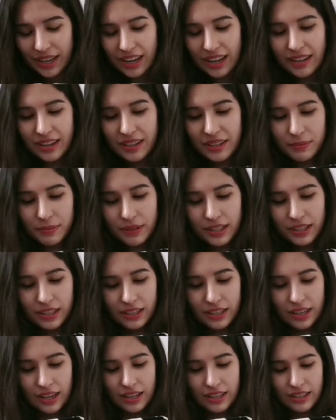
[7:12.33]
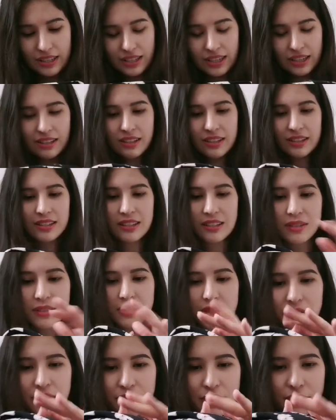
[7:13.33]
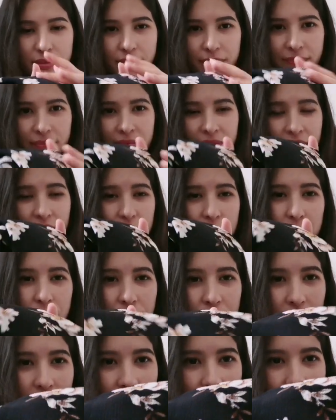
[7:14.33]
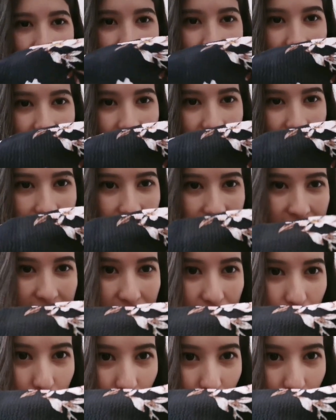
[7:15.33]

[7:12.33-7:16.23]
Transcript: I can't explain it. It has like these little, it's slightly like